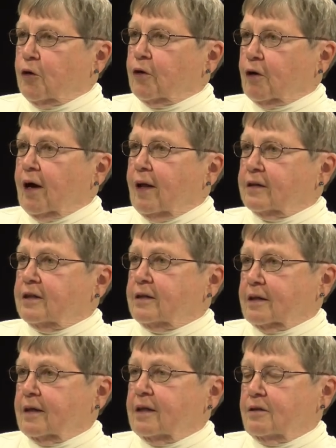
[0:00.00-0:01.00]
their college
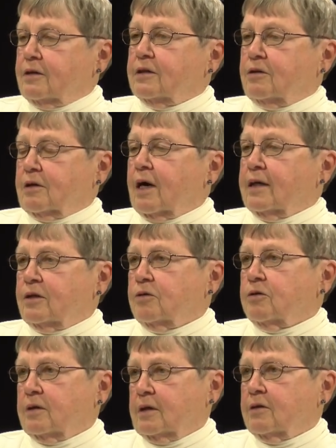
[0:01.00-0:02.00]
education, it's to high
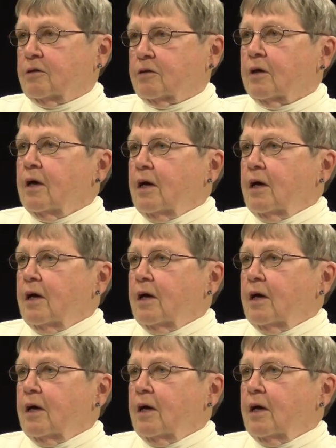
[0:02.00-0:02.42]
school seniors.